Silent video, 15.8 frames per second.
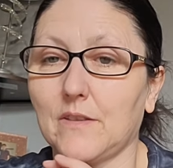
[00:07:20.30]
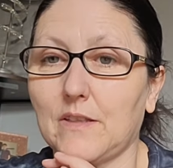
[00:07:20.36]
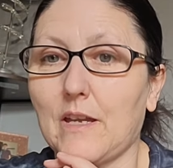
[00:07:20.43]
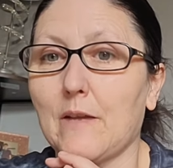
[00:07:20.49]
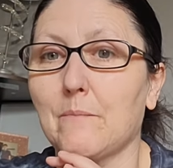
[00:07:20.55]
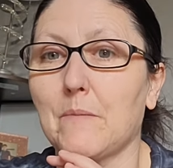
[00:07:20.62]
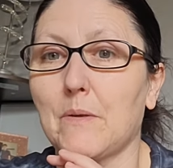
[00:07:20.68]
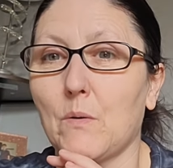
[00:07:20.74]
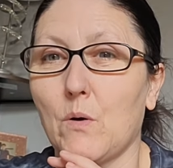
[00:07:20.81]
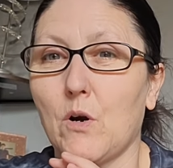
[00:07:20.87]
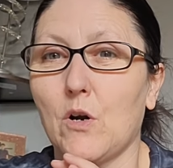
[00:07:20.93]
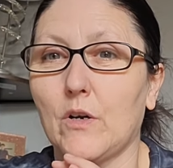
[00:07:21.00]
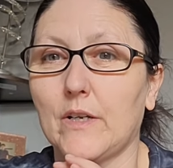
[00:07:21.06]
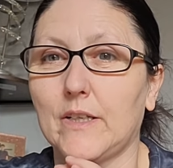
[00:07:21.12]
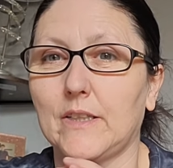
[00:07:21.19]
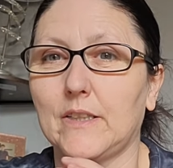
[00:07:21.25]
get me
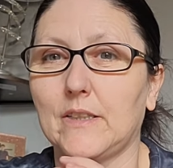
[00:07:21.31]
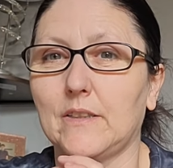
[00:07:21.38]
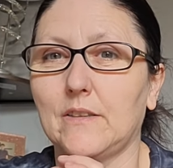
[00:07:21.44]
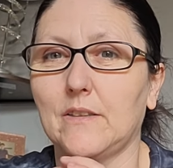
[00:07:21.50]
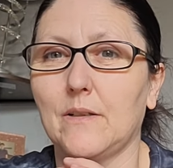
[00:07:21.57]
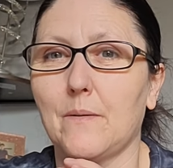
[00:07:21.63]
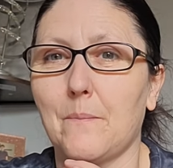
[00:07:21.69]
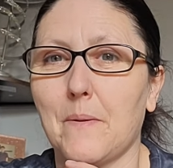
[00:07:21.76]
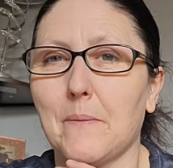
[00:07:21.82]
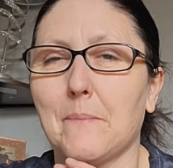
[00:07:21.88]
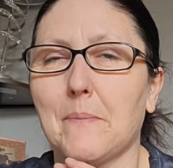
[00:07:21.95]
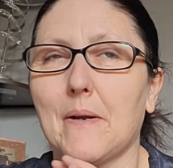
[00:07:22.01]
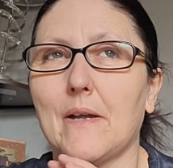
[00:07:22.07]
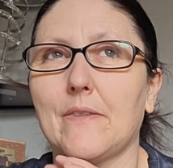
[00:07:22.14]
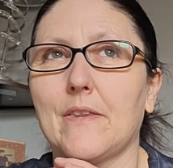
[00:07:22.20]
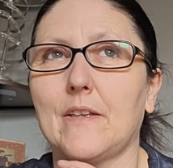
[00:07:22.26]
walking a bit
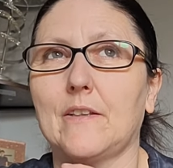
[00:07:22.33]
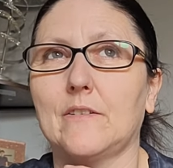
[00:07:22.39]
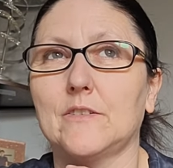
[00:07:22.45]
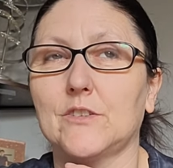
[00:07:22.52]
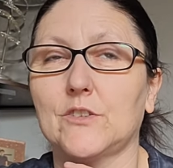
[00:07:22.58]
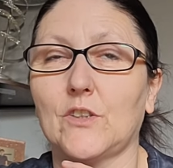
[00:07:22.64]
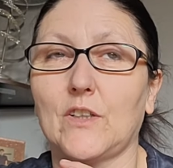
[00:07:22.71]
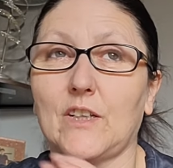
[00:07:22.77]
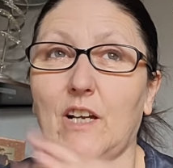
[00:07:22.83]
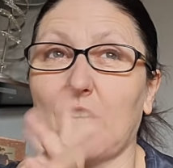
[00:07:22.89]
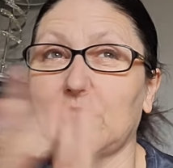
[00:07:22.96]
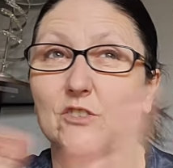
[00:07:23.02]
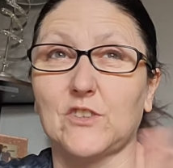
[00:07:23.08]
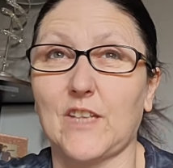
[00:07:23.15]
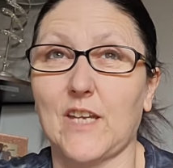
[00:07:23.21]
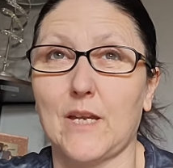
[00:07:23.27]
better then. So I
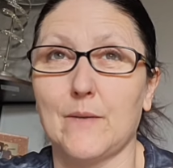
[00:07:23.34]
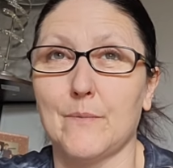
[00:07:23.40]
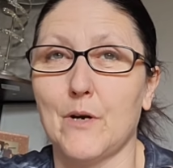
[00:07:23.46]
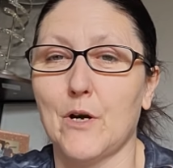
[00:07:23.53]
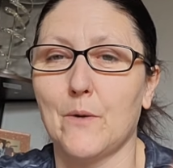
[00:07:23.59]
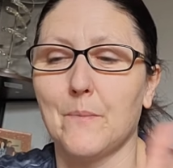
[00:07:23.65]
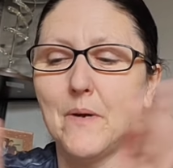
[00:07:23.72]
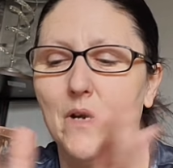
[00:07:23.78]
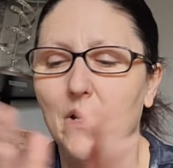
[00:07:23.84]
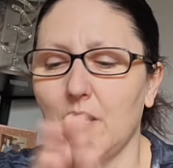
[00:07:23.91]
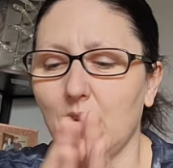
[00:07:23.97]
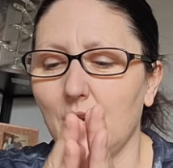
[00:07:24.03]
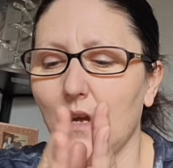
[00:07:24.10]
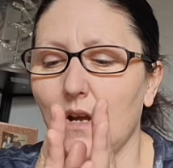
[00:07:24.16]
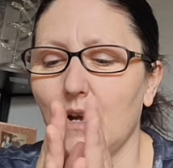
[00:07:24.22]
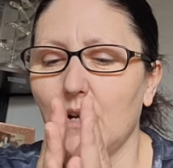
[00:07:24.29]
just came home.
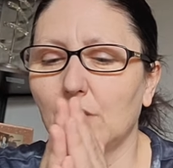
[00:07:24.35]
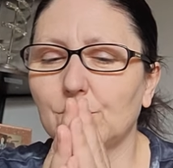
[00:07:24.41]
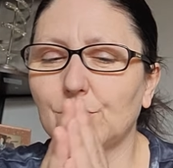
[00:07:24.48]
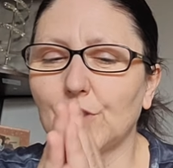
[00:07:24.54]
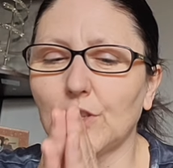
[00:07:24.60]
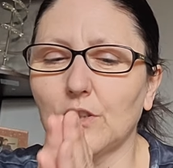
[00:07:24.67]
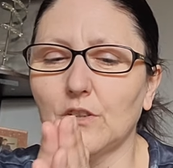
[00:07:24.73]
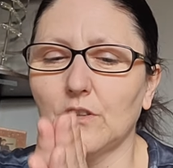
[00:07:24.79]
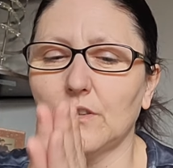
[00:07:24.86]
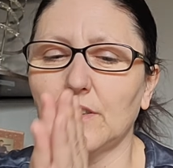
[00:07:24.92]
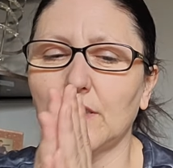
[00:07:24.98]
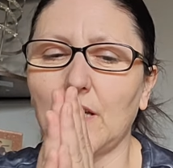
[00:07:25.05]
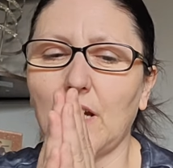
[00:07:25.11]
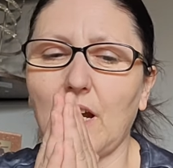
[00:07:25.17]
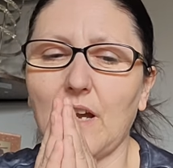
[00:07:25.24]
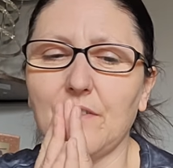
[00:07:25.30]
So
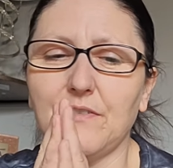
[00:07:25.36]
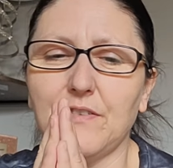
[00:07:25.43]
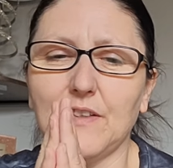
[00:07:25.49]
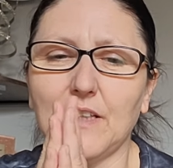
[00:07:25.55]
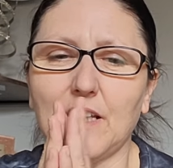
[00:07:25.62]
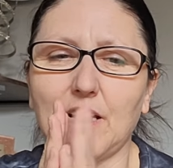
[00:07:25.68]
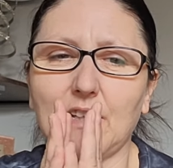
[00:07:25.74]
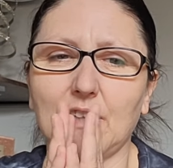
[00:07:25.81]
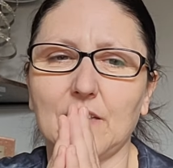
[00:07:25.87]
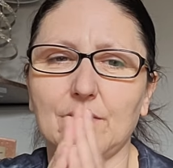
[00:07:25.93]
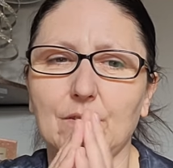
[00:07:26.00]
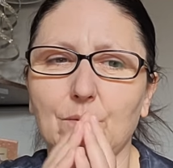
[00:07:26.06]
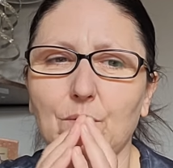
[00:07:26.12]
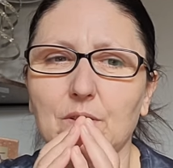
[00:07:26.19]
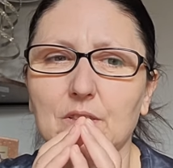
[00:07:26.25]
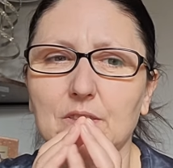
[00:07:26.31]
I feel like
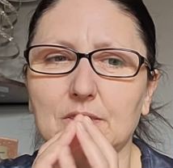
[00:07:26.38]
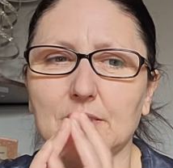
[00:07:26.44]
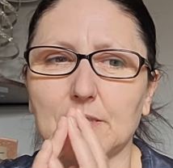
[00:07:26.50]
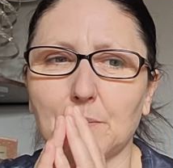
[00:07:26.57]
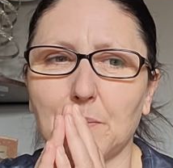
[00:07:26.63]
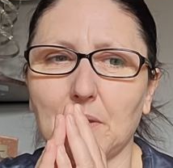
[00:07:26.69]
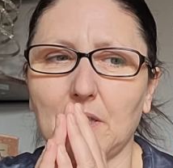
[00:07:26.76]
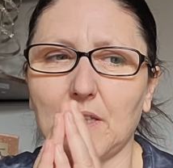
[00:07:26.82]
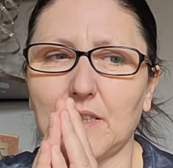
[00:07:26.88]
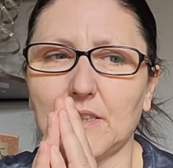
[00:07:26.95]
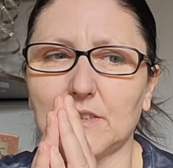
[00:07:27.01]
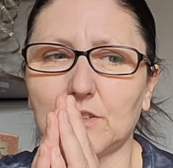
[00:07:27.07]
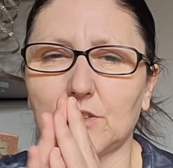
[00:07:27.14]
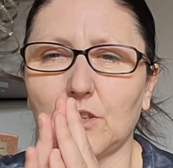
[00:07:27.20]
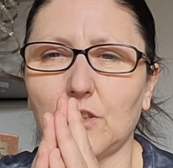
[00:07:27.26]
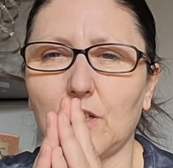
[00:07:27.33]
living with a disability
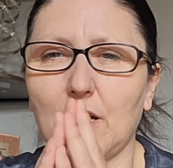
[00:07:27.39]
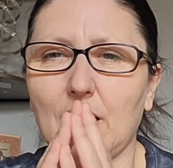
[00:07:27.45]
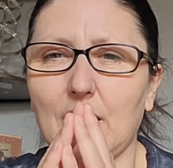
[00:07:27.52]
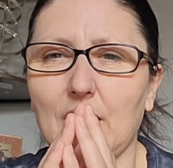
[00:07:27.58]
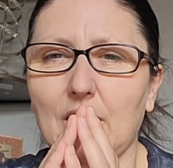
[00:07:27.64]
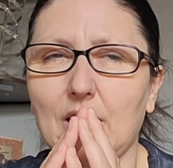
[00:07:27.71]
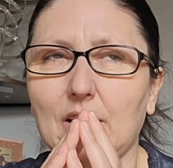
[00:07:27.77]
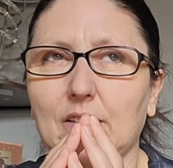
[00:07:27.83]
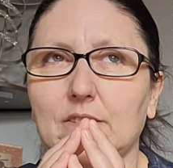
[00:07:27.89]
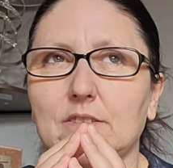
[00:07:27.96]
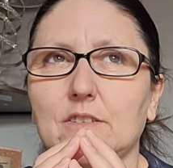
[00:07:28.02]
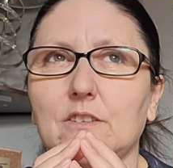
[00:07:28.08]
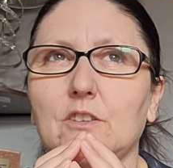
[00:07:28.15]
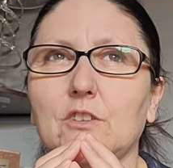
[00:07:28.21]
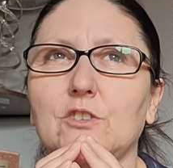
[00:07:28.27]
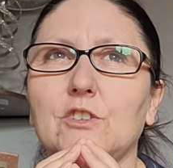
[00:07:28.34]
is so hard
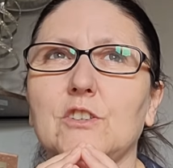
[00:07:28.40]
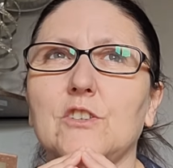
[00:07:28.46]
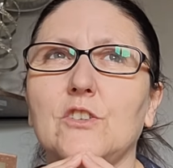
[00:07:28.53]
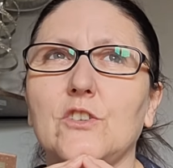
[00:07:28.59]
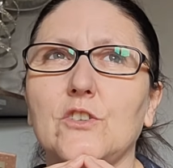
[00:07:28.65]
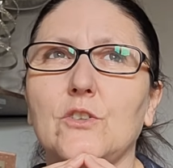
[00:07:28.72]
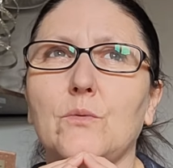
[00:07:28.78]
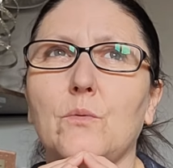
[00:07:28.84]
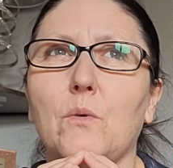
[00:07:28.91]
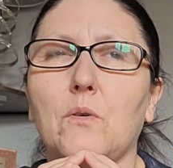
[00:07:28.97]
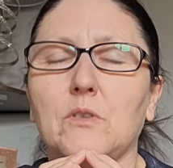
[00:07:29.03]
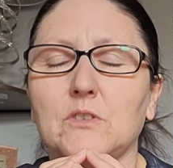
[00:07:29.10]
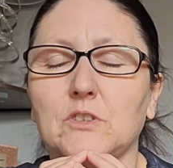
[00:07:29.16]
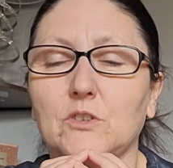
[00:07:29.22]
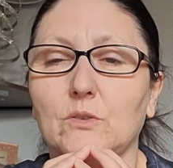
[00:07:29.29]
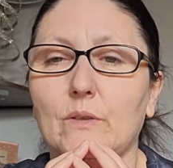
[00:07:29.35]
because you don't know
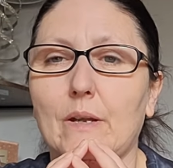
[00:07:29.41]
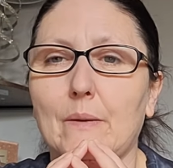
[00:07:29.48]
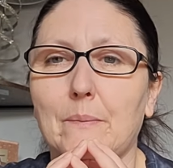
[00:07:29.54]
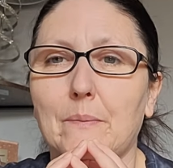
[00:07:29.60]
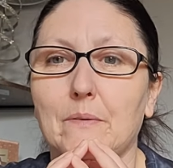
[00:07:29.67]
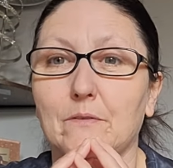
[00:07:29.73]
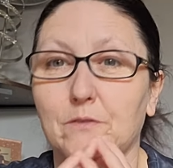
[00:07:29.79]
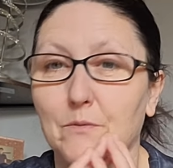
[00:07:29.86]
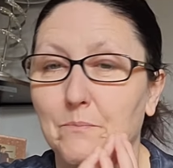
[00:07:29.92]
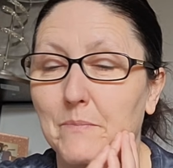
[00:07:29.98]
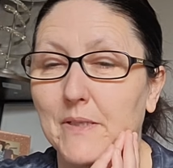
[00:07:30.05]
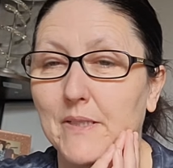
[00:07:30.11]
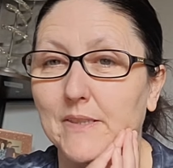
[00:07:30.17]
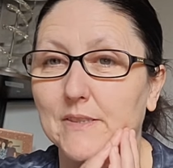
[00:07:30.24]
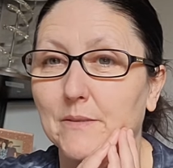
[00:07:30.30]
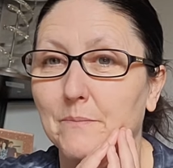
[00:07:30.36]
what's going to happen from
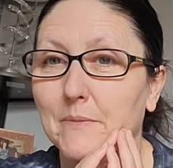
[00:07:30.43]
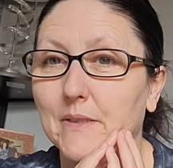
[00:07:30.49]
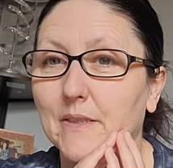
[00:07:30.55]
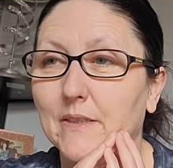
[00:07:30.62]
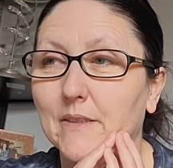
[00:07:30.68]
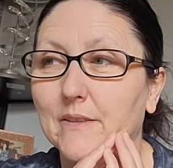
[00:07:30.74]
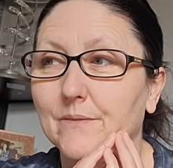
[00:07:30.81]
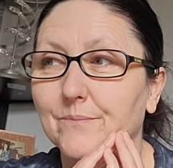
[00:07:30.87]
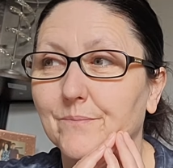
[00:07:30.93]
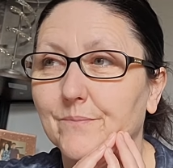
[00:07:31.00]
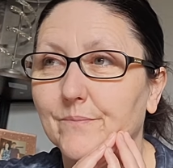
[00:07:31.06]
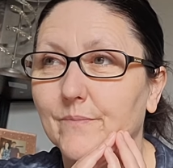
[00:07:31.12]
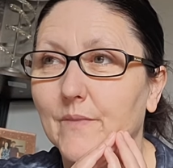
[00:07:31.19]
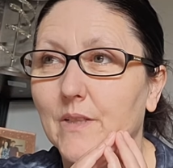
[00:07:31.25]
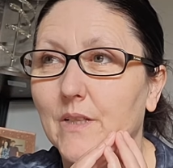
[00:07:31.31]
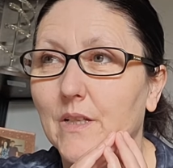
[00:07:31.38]
minute to minute.
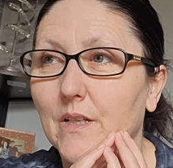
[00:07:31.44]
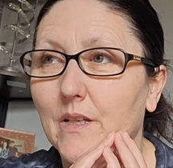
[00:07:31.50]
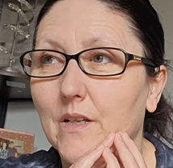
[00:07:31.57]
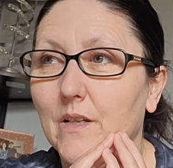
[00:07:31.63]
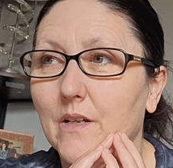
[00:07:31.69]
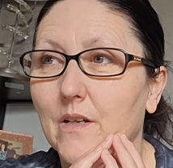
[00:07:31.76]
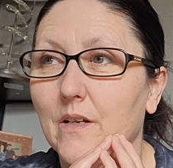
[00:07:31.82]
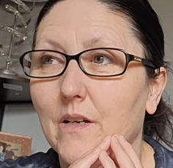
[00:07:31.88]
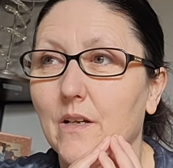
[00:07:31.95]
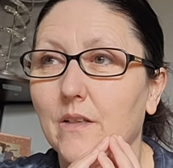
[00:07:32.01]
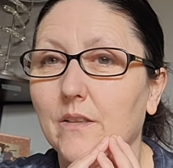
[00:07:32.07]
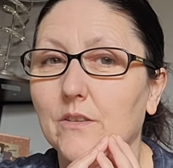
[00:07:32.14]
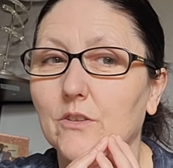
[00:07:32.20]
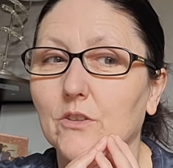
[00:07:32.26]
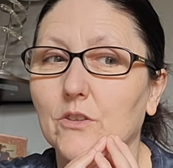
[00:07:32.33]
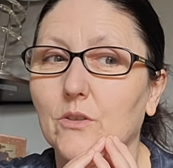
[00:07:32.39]

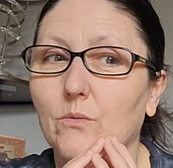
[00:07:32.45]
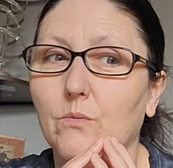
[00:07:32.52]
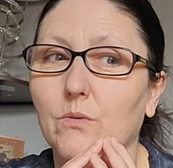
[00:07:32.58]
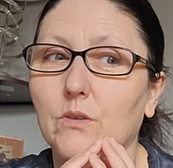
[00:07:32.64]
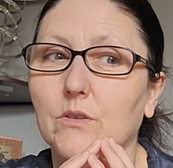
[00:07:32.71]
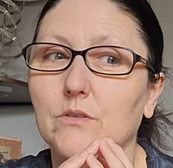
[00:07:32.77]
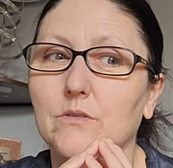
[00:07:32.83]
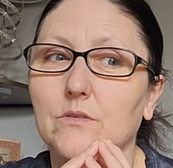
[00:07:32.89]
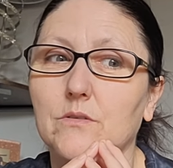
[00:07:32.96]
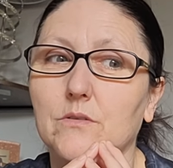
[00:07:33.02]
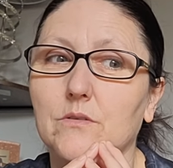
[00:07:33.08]
You don't know what,